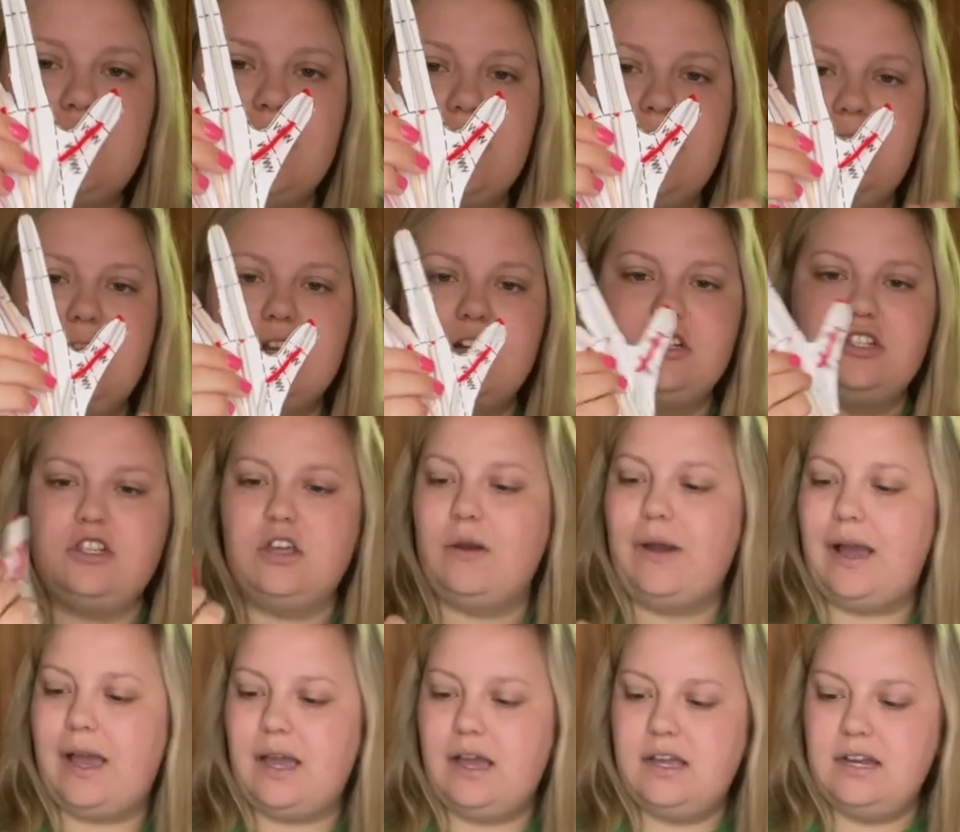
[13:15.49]
right here. So
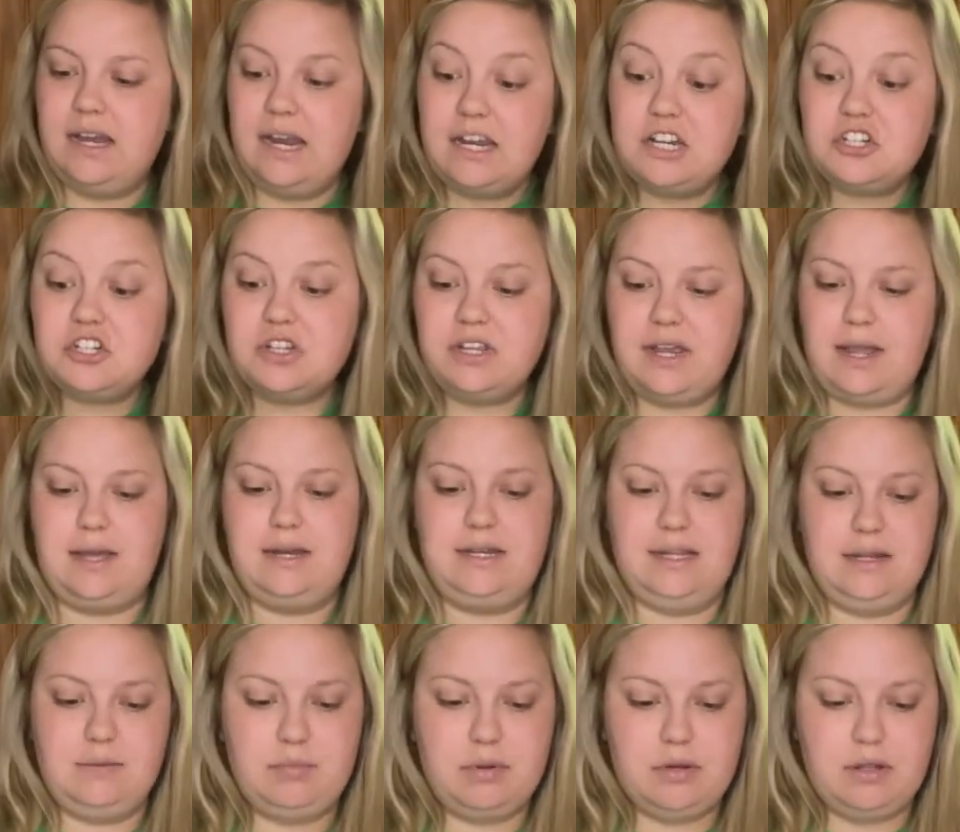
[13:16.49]
initially I
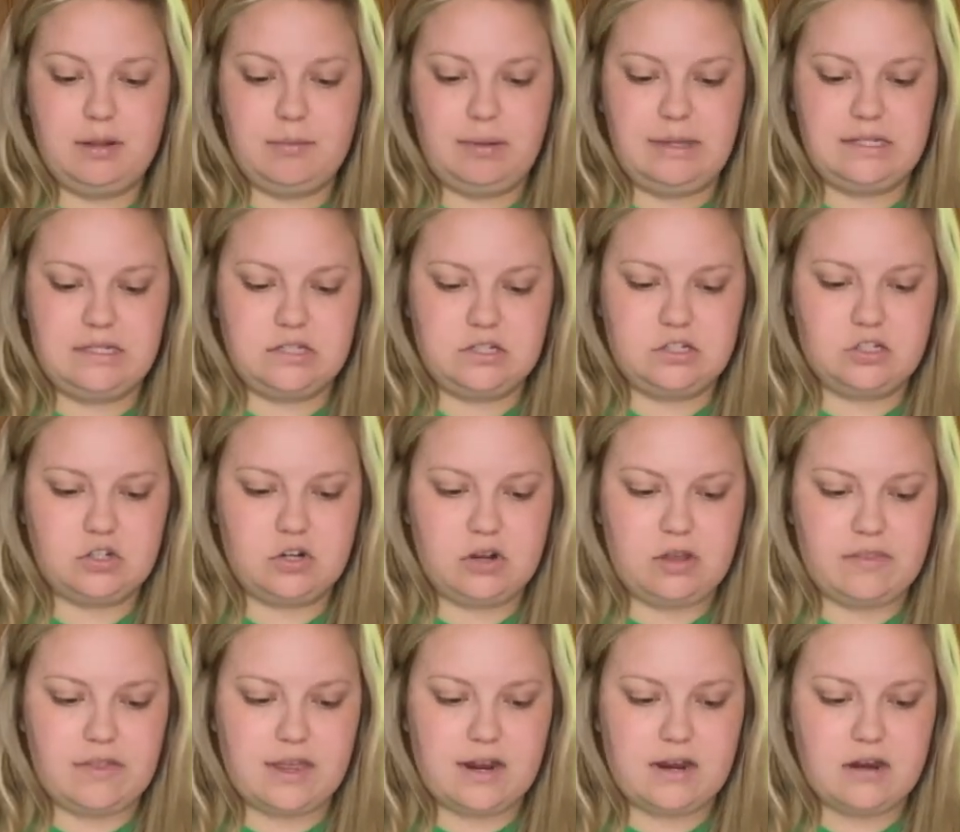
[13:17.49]
did put a piece of
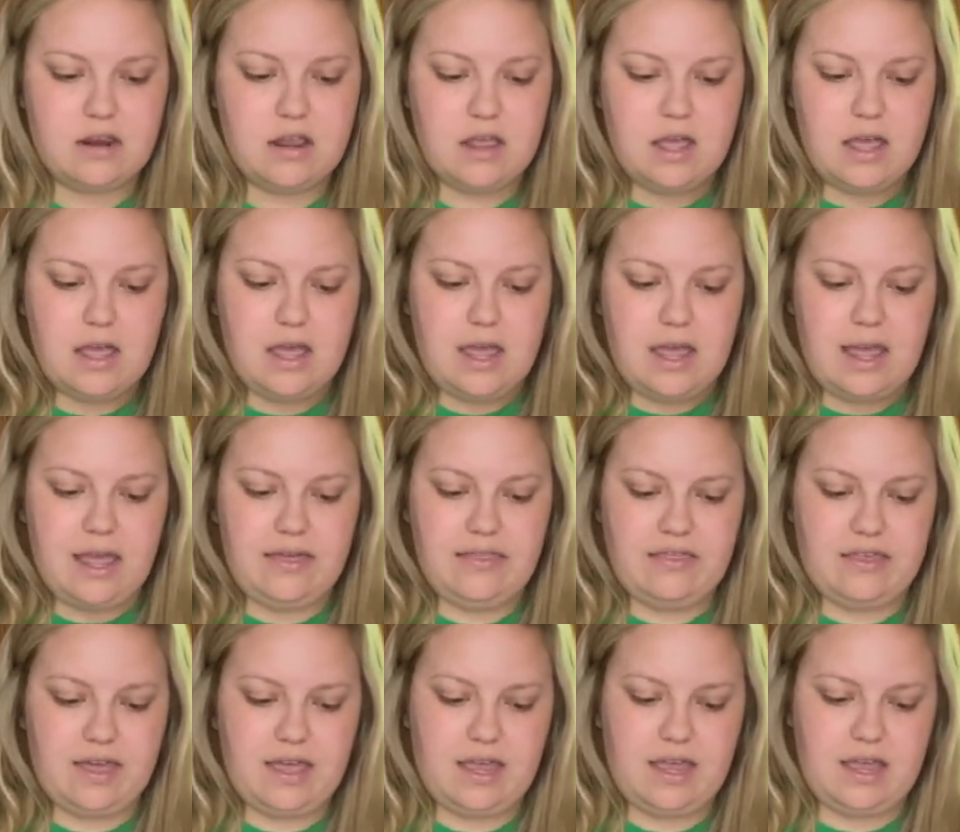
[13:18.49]
straw there, and
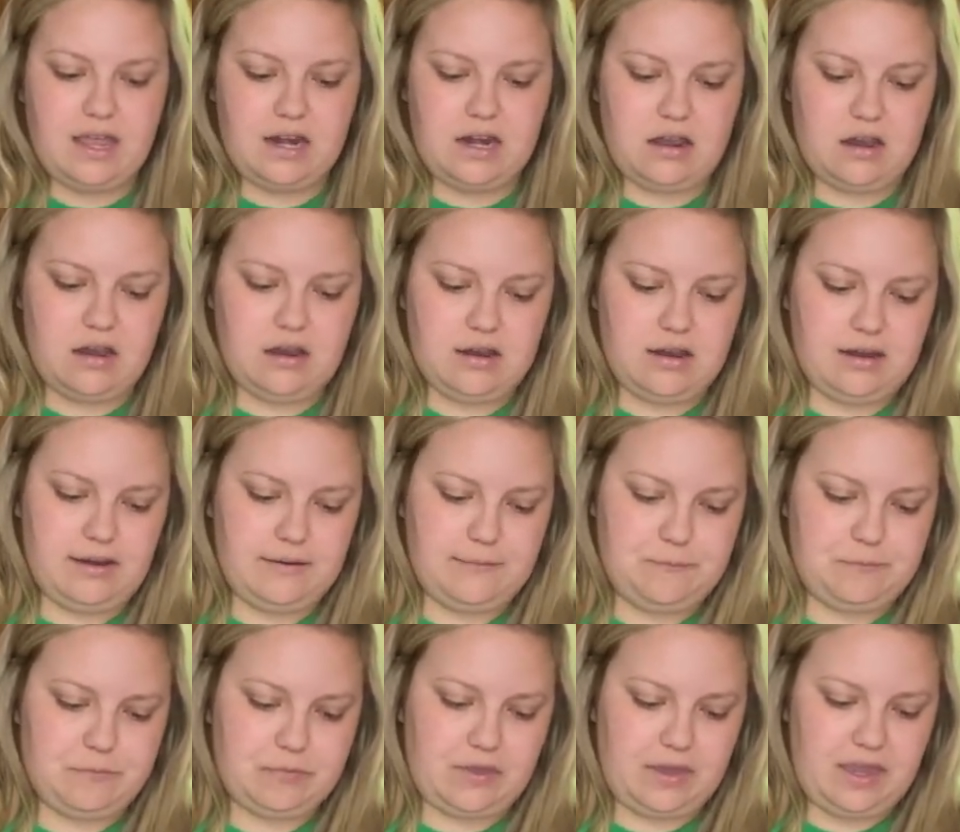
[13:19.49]
then
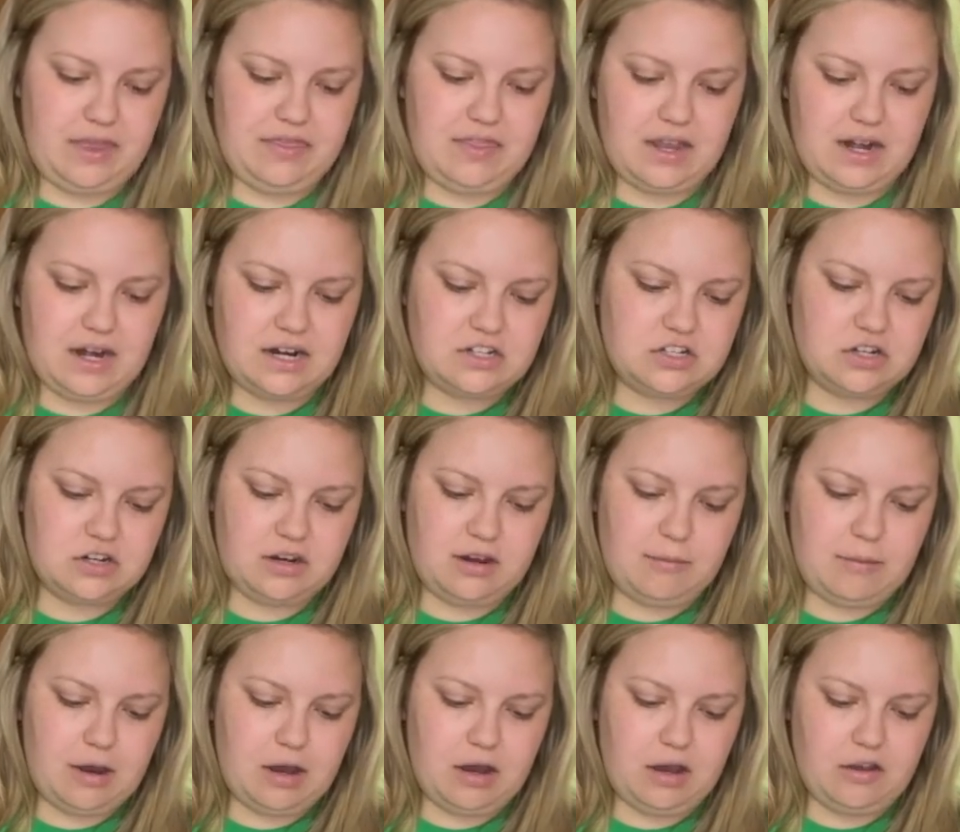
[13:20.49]
I took
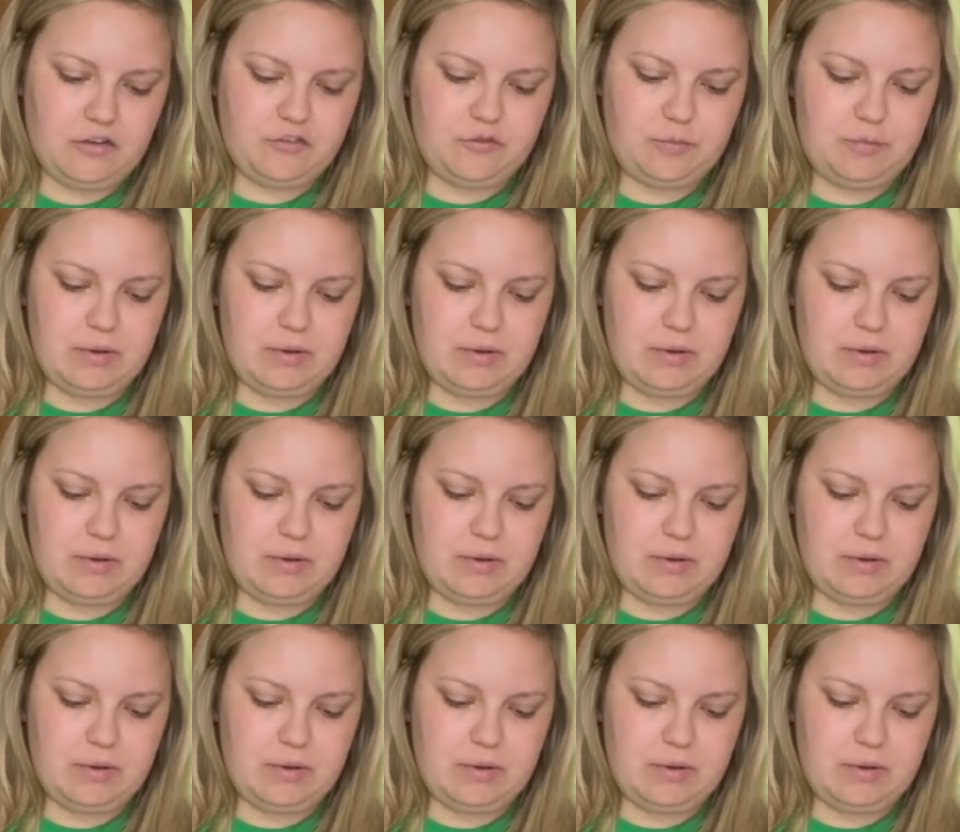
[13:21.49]
them off.